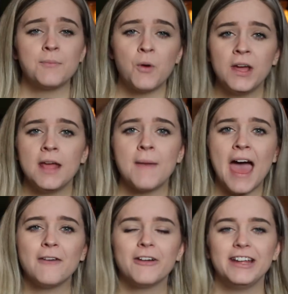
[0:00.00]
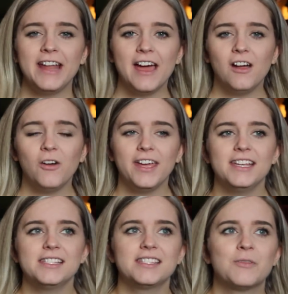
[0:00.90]
the point I'm at right now
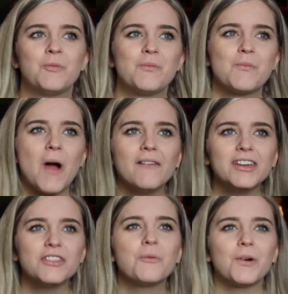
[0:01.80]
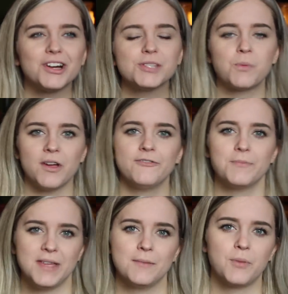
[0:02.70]
is probably the worst point for
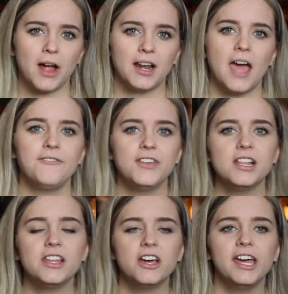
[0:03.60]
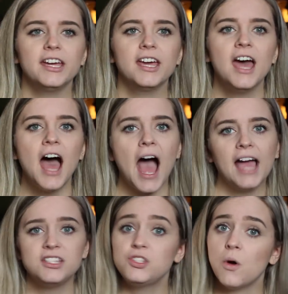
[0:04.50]
being pregnant. I feel like
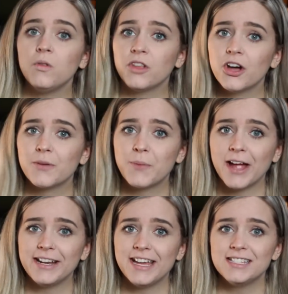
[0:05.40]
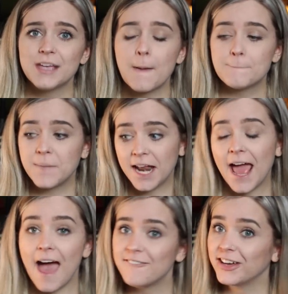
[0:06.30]
I don't look pregnant, but I
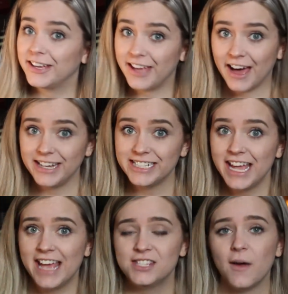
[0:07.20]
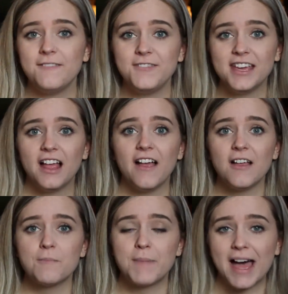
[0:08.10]
have a gut. So I feel
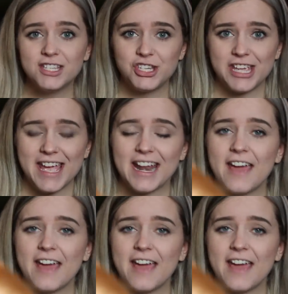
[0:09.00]
pudgy